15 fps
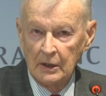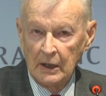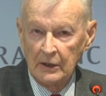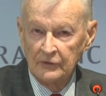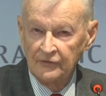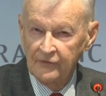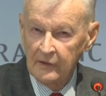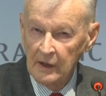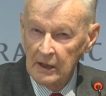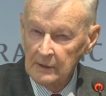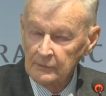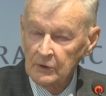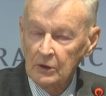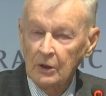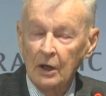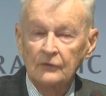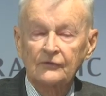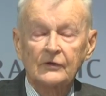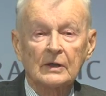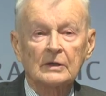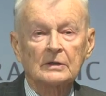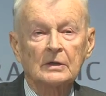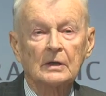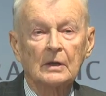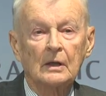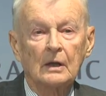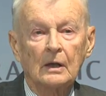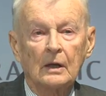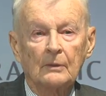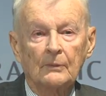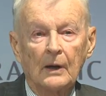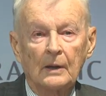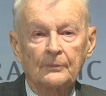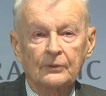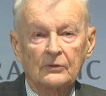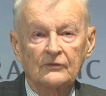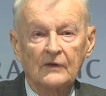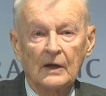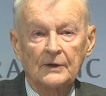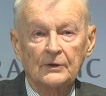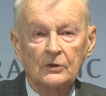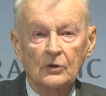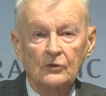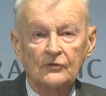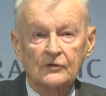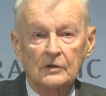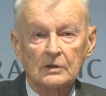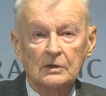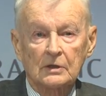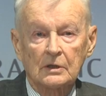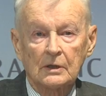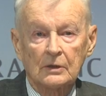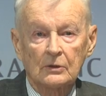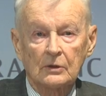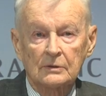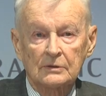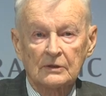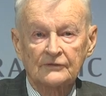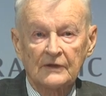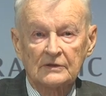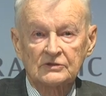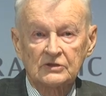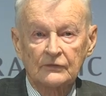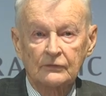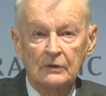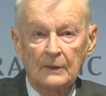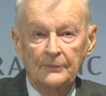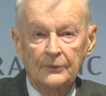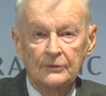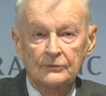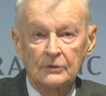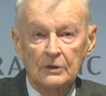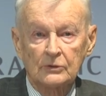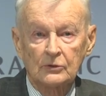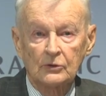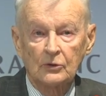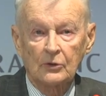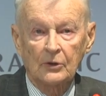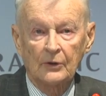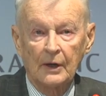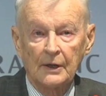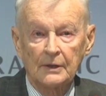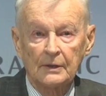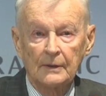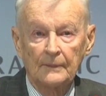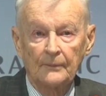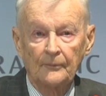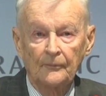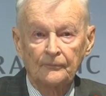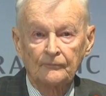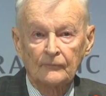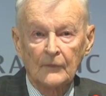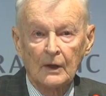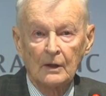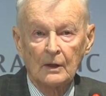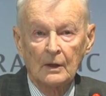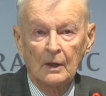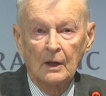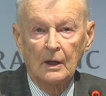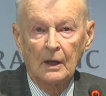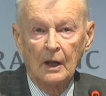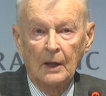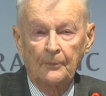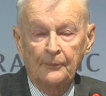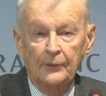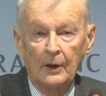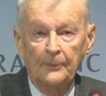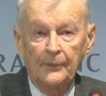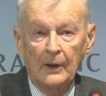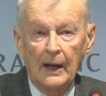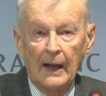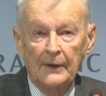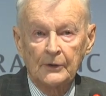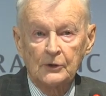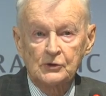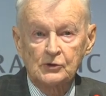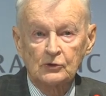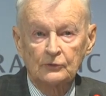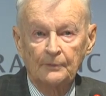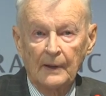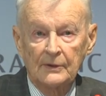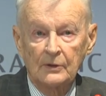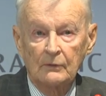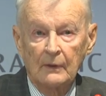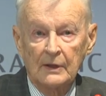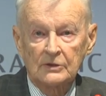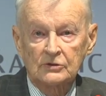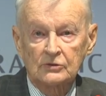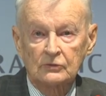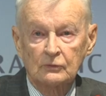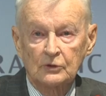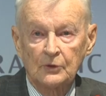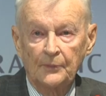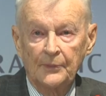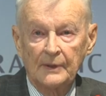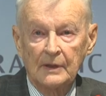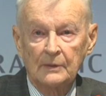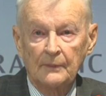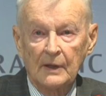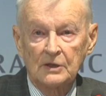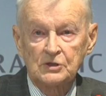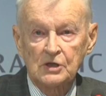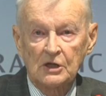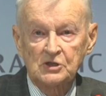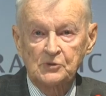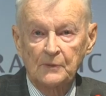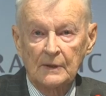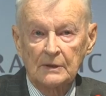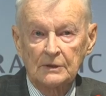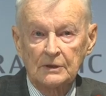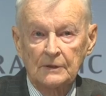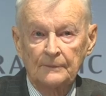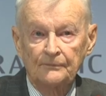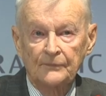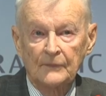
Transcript: inflame the conflict by providing overtly defensive weaponry to Ukraine. A proper attitude by the West would be, in my judgment,